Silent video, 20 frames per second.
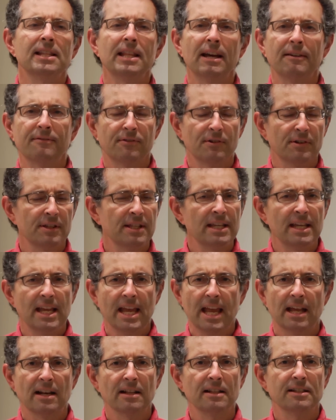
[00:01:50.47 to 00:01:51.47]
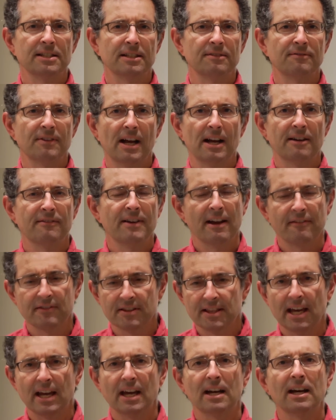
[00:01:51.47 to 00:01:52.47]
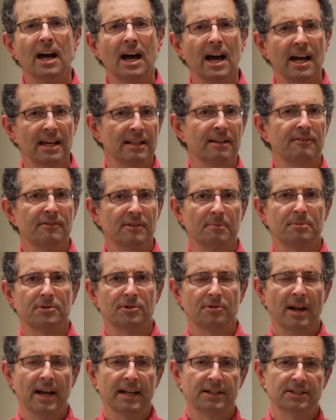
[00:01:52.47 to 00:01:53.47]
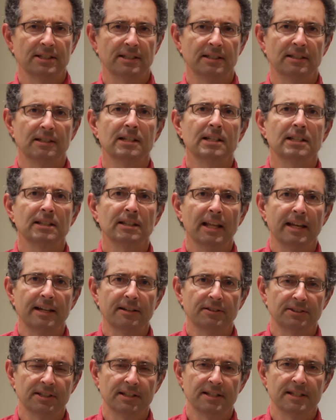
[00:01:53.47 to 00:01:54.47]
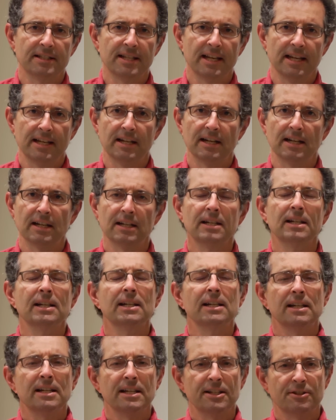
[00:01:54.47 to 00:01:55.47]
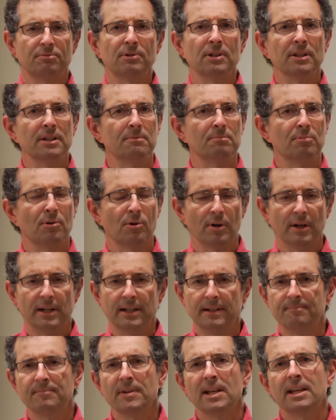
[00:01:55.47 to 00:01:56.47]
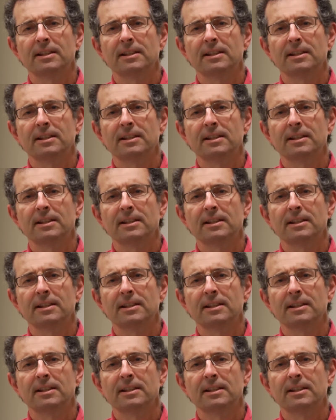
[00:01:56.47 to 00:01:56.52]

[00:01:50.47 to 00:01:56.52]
that uh, for the analysts involved, having that high level abstraction layer to the data is really important.